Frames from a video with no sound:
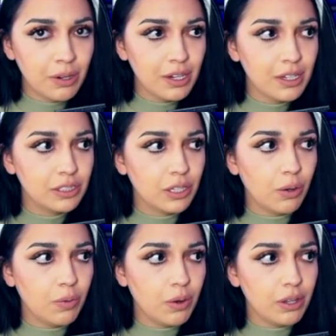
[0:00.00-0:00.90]

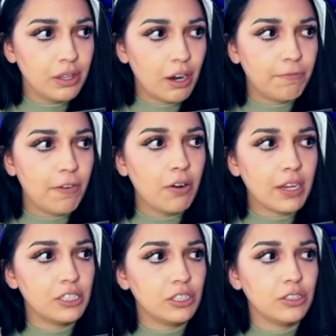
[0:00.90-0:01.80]
so their
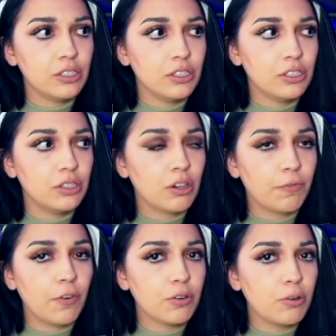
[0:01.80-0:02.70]

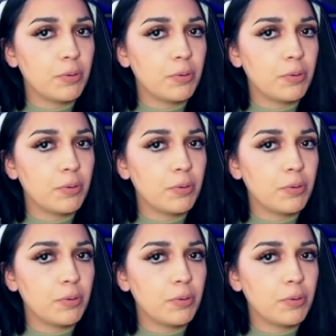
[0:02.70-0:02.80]
focal